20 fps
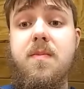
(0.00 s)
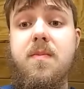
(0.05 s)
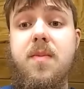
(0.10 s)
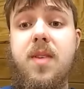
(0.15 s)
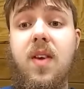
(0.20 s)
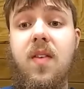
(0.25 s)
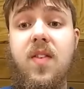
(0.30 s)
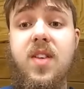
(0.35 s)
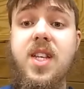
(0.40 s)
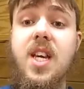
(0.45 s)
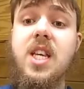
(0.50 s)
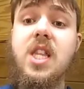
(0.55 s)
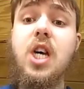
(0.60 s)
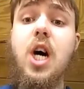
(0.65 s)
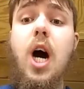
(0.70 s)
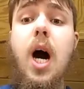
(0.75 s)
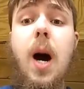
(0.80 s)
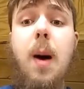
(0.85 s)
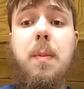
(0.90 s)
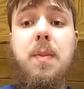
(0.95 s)
If you take the
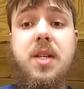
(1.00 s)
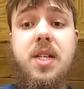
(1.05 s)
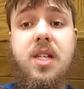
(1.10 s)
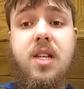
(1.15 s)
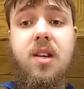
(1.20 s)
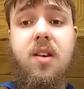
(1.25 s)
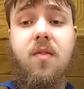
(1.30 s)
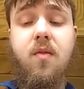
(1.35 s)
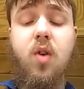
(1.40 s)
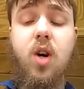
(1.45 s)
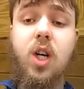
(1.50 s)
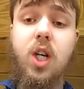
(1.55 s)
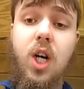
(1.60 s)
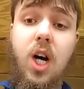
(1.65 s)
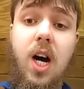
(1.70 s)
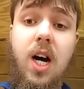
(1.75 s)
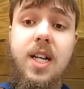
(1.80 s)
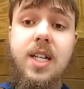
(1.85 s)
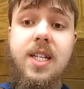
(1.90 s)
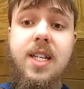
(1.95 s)
opposite of what
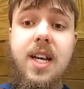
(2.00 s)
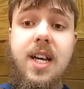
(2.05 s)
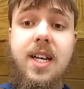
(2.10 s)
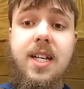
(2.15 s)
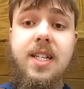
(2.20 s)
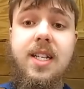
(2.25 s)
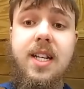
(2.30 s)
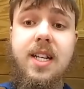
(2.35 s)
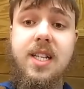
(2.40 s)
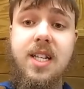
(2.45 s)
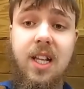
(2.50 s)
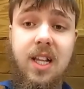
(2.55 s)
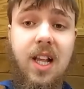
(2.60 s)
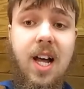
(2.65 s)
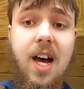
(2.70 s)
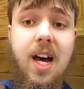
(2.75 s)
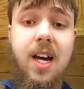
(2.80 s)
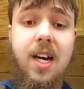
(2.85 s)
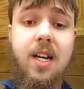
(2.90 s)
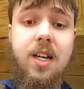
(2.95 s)
God says, it's a
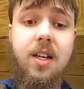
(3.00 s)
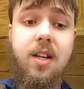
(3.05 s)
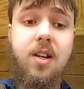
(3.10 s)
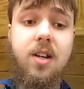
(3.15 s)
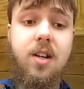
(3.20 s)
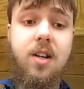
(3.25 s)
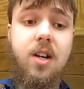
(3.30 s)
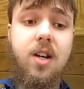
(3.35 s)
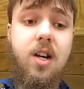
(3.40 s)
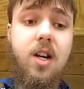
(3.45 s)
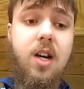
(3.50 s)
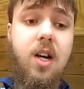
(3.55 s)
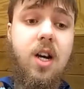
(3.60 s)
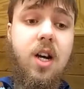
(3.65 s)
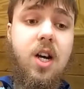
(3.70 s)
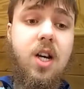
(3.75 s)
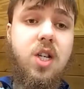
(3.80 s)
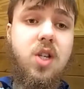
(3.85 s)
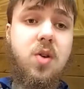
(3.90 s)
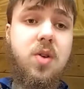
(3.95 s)
lie.
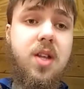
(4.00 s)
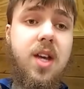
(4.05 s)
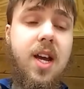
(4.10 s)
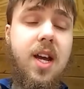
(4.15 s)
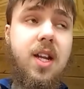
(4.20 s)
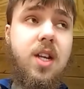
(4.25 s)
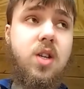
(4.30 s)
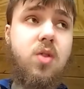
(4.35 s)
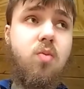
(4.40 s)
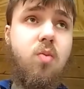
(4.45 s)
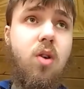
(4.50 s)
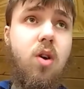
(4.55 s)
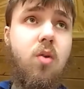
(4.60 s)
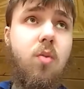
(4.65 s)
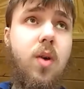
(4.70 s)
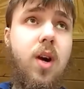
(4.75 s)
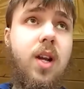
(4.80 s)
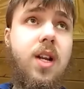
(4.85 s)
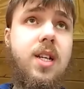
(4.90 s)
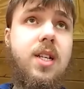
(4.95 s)
So that is one
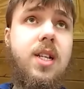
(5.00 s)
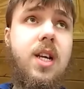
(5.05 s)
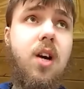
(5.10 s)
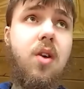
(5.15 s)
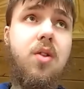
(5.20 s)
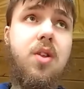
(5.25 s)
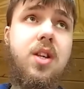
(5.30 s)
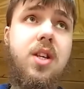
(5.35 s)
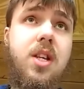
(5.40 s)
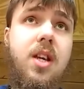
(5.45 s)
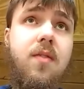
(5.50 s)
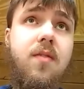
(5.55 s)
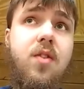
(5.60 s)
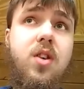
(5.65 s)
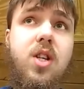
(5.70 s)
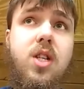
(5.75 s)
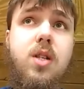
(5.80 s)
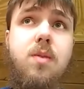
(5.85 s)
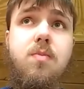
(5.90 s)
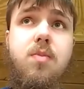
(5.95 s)
way to tell the
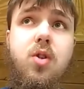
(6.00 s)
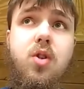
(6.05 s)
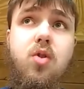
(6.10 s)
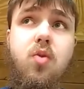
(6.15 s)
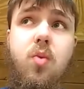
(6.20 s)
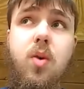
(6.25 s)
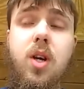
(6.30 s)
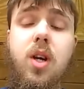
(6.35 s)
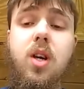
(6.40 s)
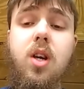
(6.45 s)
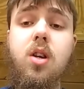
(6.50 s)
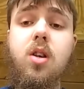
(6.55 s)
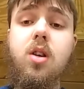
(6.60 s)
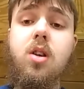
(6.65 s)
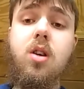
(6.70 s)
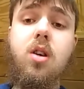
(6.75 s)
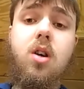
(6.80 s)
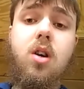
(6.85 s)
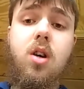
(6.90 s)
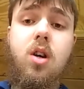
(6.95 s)
difference
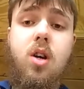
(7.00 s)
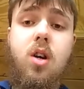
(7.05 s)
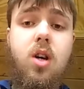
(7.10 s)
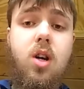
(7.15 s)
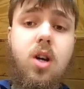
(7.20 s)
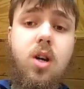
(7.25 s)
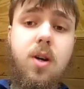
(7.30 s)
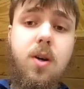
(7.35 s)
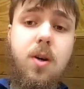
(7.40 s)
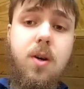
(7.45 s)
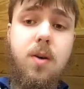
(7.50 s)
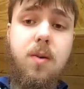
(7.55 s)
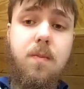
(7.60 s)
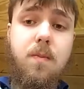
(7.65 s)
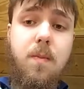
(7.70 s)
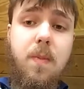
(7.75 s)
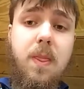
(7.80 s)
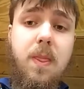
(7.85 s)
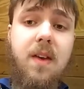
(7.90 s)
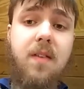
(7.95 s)
between
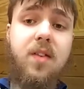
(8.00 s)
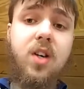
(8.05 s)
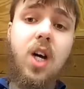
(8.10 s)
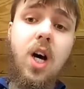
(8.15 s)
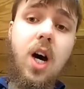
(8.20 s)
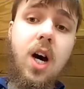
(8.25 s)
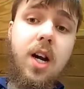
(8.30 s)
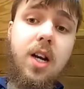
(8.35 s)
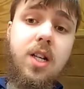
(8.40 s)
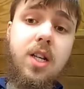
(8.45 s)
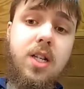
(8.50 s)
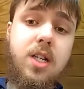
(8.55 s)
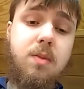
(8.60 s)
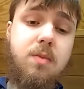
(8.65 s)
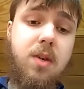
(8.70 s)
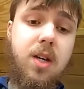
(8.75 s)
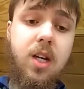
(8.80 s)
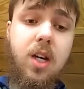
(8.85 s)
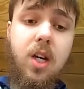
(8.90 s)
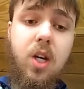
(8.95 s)
if God is
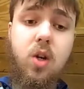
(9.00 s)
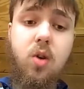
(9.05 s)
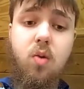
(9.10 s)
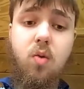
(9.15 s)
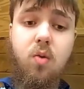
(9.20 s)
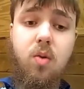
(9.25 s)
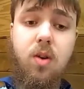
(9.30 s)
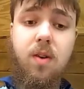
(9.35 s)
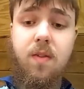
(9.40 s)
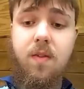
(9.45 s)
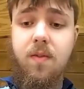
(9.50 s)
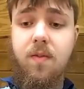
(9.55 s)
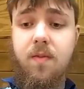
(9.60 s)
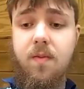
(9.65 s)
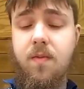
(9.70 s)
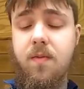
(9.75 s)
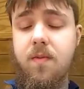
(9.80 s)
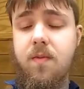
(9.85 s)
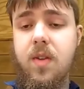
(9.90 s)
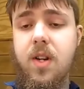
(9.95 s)
speaking or if
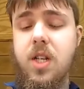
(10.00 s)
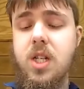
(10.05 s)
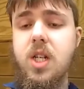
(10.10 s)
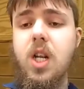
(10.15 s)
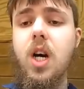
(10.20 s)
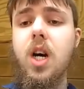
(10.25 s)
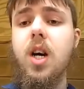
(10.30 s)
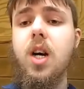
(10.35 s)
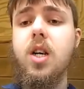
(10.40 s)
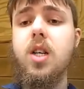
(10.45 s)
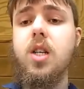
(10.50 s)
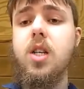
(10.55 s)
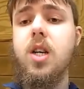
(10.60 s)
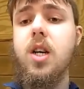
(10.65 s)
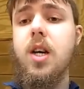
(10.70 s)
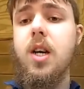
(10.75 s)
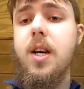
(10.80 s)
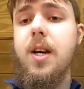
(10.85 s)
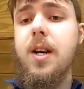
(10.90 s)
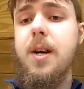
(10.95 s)
He's not.
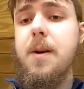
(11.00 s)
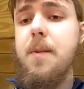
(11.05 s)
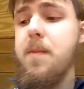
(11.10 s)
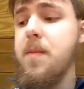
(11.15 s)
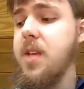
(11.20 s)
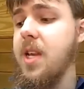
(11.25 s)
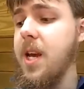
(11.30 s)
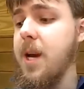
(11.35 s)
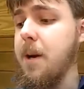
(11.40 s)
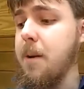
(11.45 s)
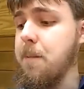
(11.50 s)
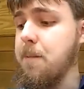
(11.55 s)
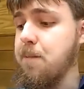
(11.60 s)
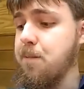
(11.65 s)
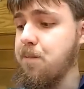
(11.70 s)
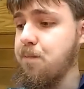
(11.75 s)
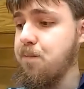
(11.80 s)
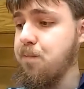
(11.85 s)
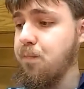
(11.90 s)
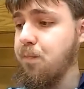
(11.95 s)
Now,
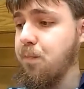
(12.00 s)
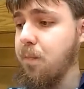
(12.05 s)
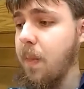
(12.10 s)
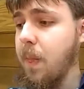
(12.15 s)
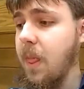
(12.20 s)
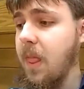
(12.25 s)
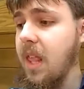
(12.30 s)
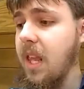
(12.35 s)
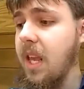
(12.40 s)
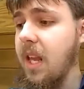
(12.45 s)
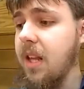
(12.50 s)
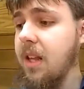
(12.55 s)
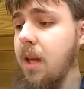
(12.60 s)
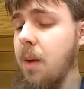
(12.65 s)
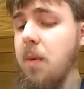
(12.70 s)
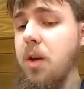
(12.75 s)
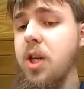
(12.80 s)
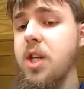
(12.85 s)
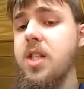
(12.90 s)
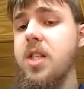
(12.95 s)

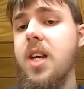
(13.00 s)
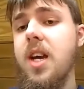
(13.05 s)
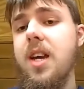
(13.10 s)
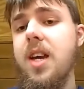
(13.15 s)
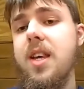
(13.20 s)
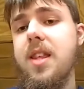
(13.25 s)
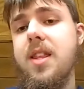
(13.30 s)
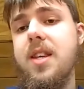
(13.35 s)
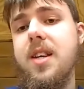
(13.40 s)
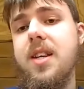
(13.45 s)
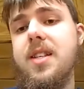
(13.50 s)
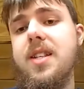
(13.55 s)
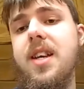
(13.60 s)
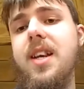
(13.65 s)
let me just tell you this.